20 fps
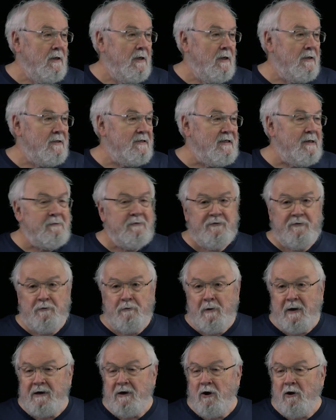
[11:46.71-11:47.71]
Some of you
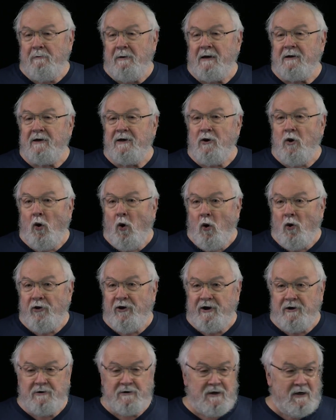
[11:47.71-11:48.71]
may know about the
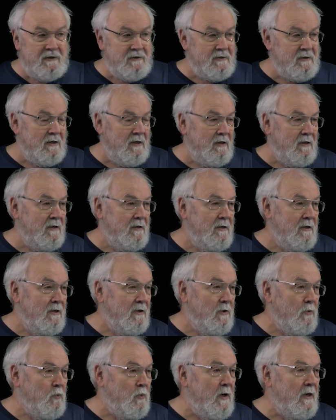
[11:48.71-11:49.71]
orthocenter,
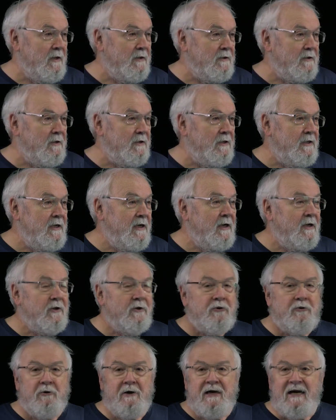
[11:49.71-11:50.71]
where the
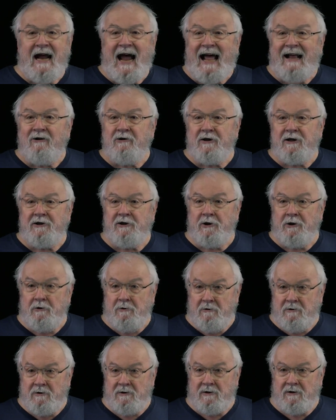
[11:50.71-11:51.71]
three
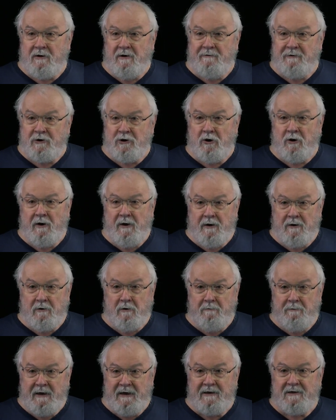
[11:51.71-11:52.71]
altitudes of a triangle
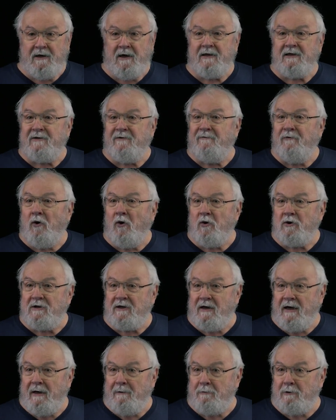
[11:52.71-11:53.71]
meet. That's four
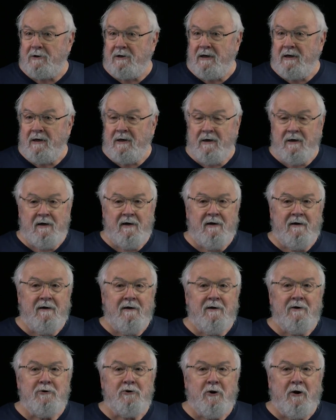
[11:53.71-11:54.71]
celebrity
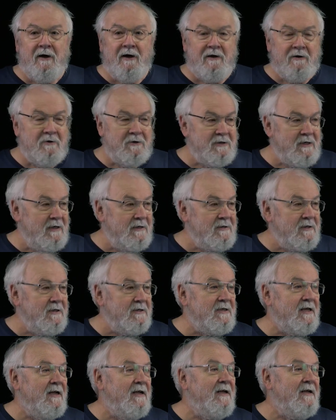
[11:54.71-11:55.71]
triangle
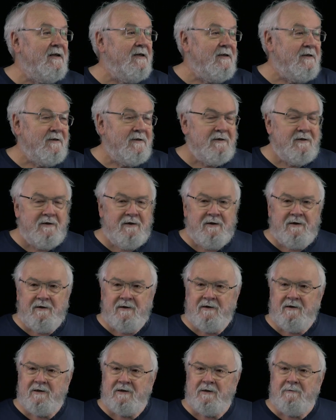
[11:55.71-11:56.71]
centers.
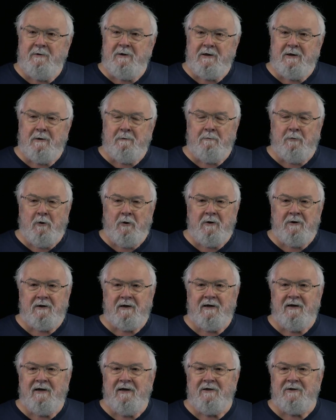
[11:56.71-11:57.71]
The symmedian point
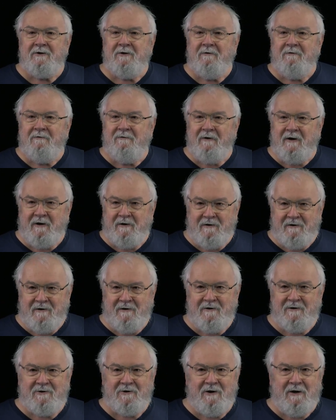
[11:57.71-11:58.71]
is the fifth
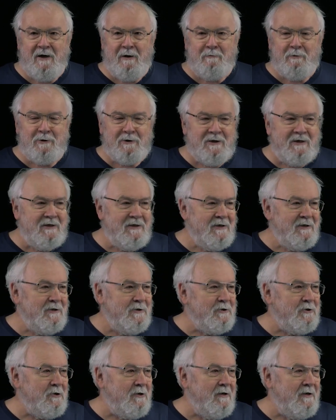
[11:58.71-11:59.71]
celebrity
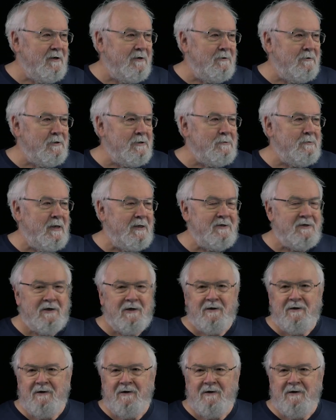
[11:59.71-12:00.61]
triangle center,